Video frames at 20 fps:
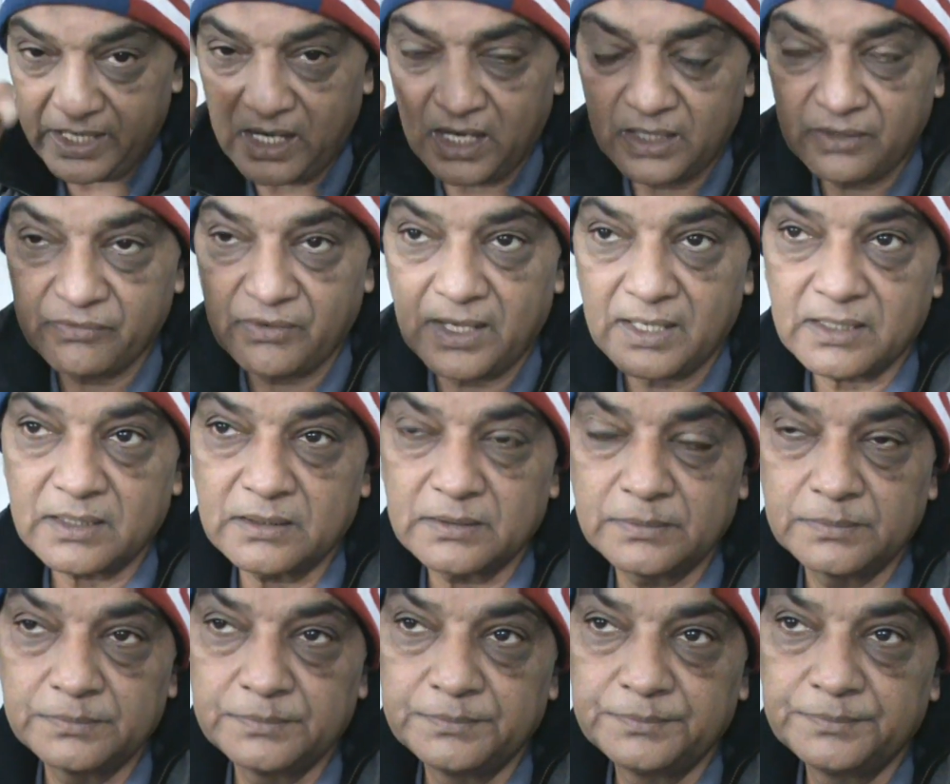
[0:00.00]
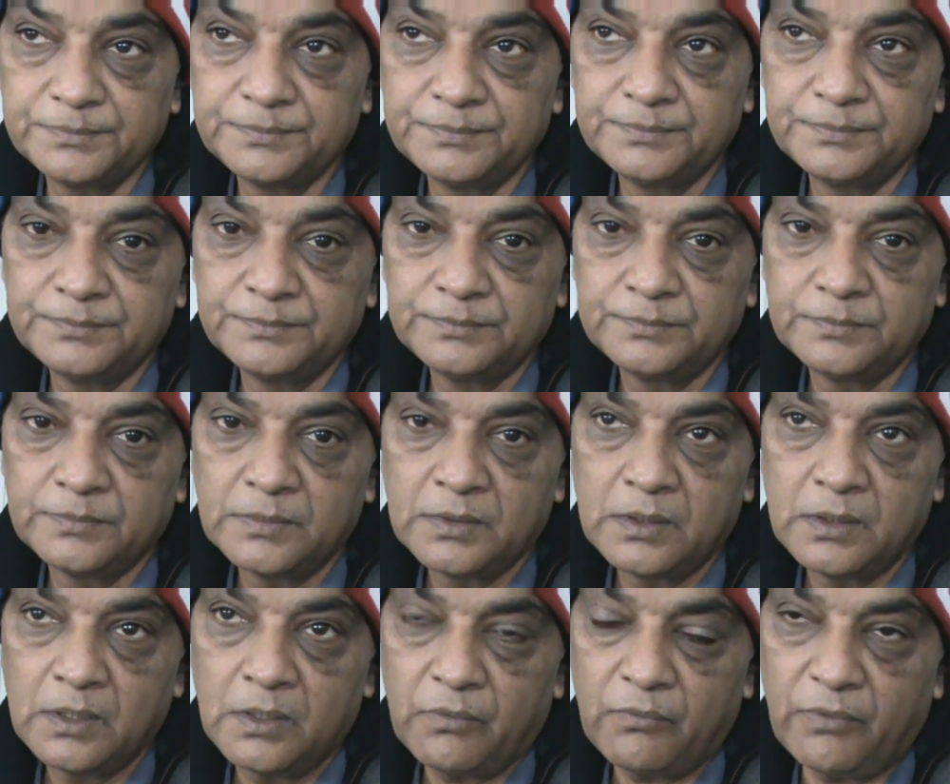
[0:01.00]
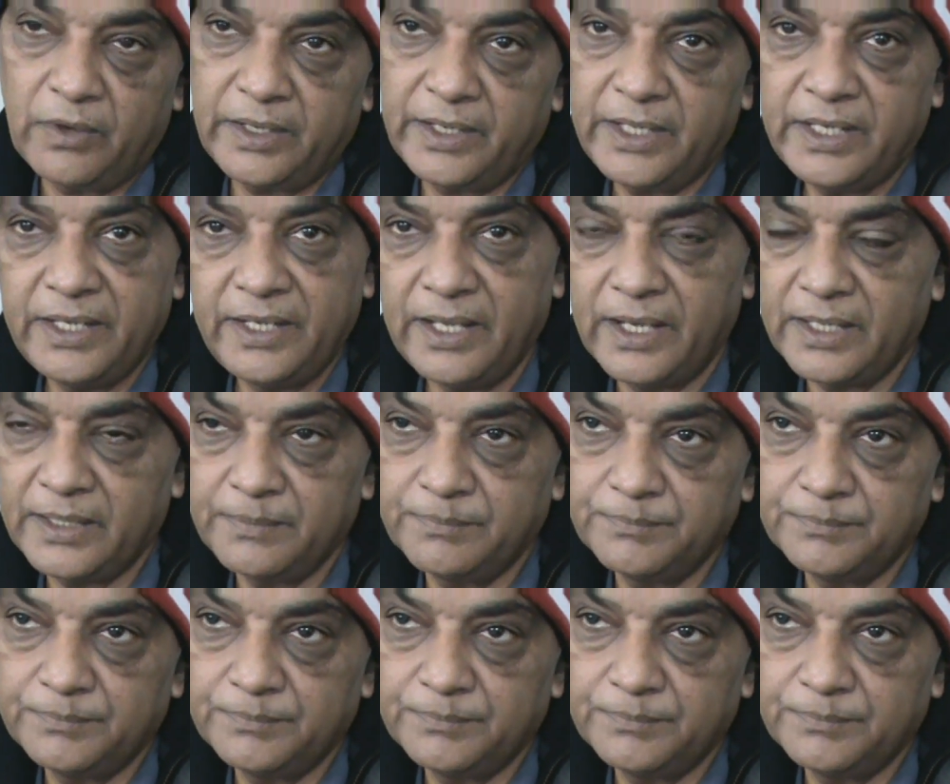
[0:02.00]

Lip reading: can't walk. One day he died.